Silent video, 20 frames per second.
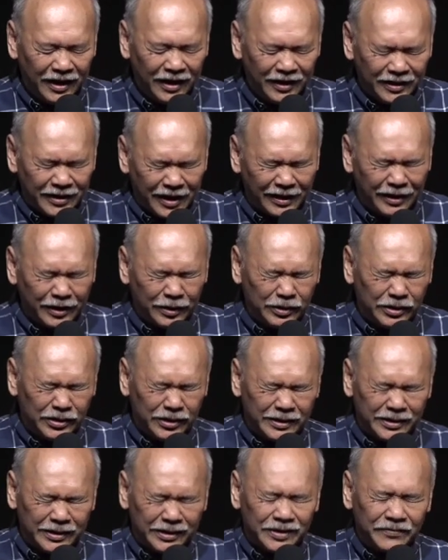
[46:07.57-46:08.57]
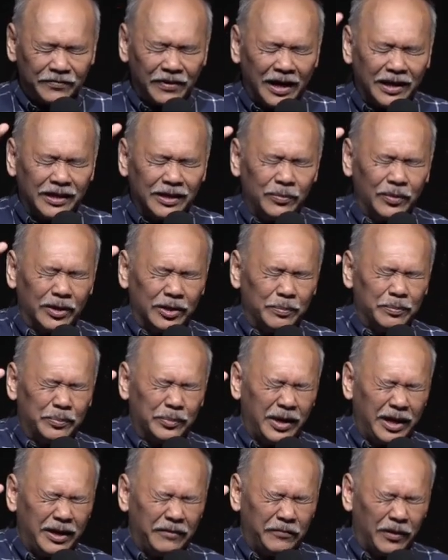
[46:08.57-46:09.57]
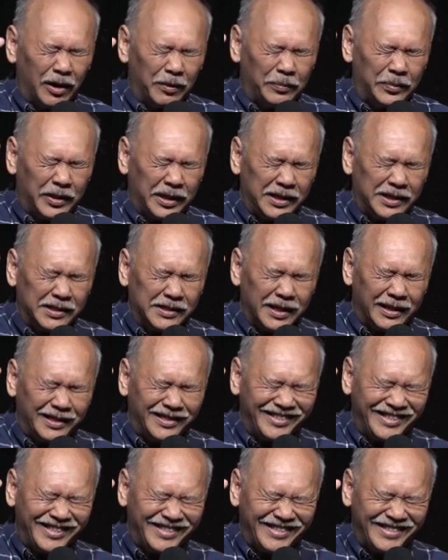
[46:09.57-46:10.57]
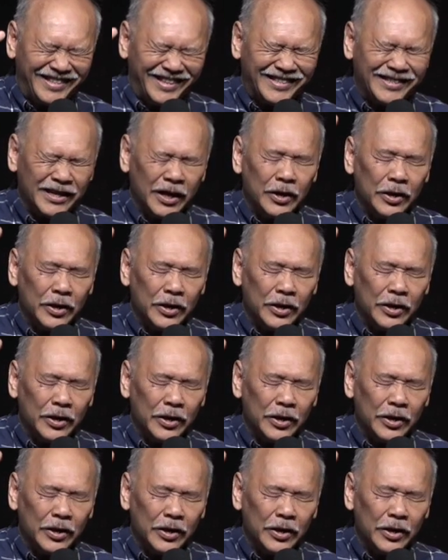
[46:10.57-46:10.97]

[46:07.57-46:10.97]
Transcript: Thank you, Jesus. Father, we want to pray for our brothers and sisters.